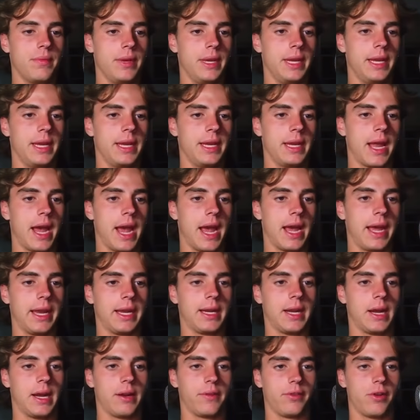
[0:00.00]
in a
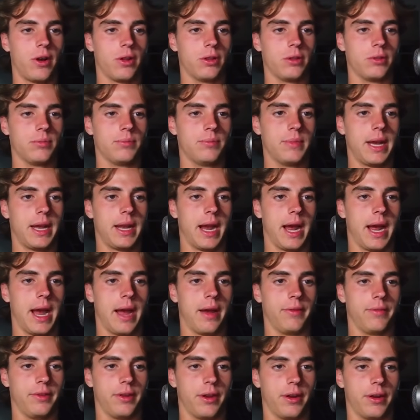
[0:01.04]
kind of column, and I
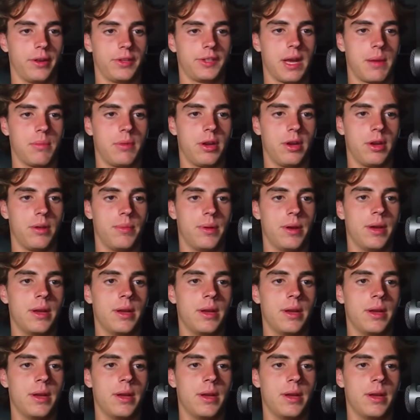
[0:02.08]
have a suburb,